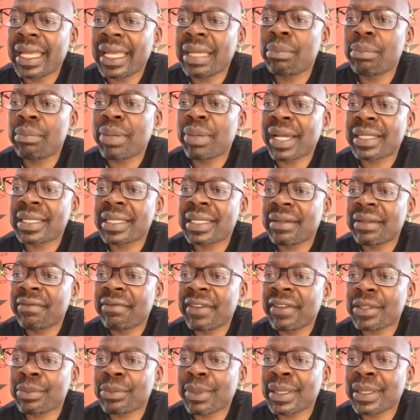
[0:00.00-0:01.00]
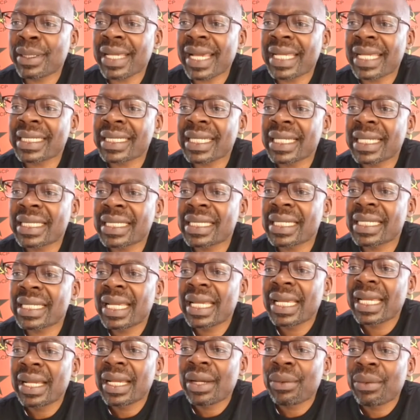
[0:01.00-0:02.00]
impact investment
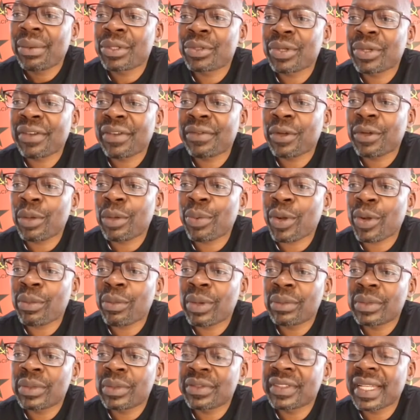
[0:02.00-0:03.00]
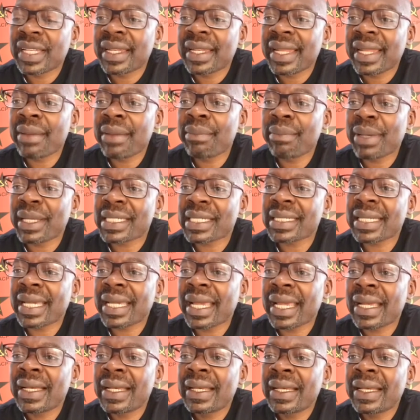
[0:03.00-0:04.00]
assets, which we have no problem with the name per
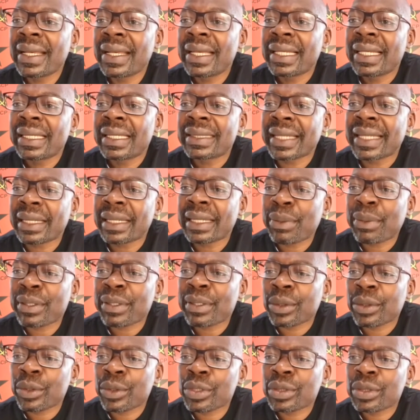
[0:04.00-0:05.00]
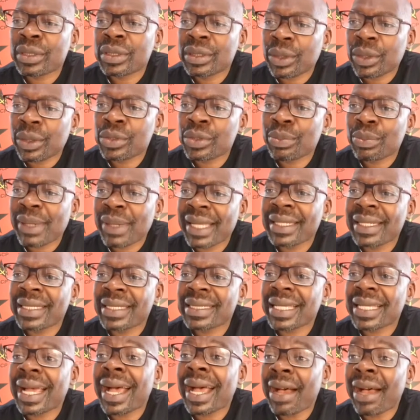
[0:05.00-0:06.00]
se. That those
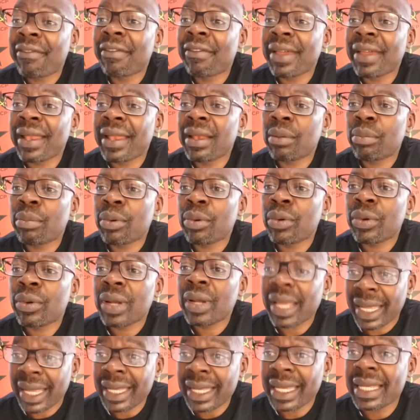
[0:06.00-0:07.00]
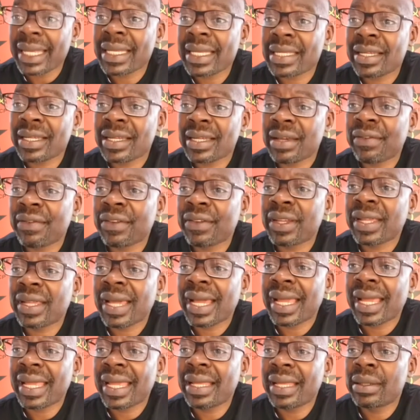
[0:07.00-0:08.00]
monies are available in South
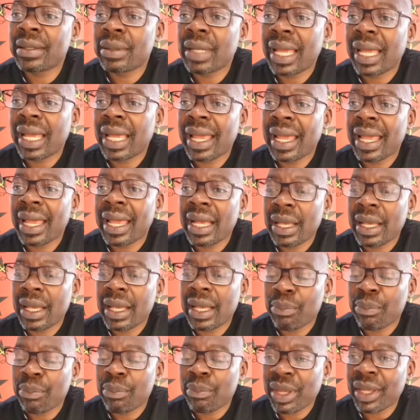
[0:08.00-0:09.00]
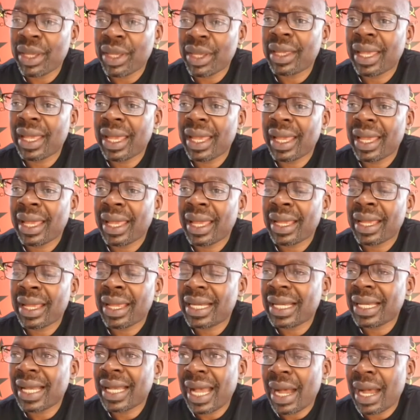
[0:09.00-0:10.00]
Africa in big
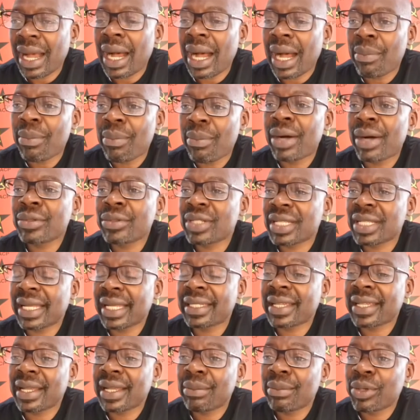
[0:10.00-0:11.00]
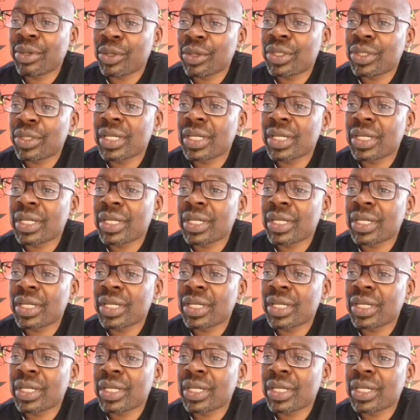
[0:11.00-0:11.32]
amounts that can be